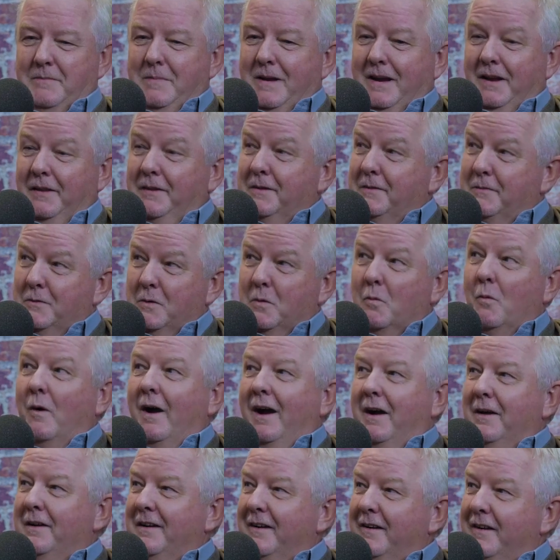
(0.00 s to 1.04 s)
they've been out there for a
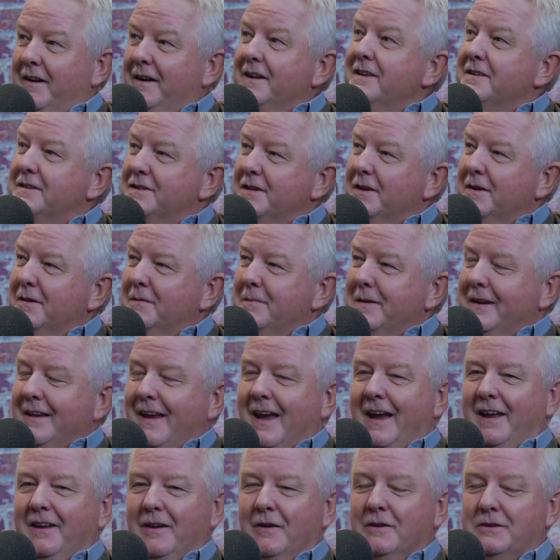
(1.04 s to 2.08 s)
while, Harry. So,
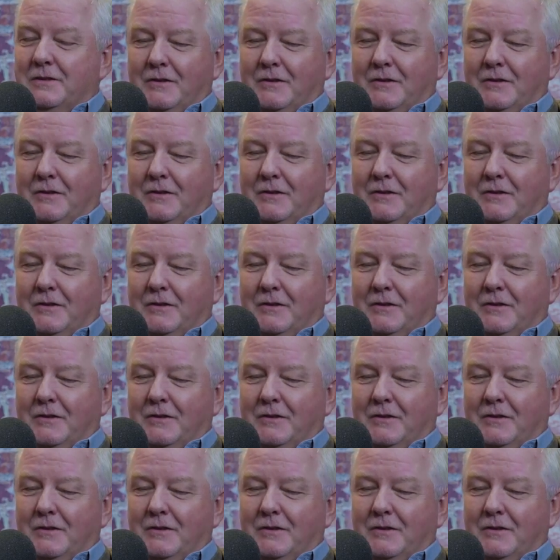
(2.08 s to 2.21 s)
yeah, no.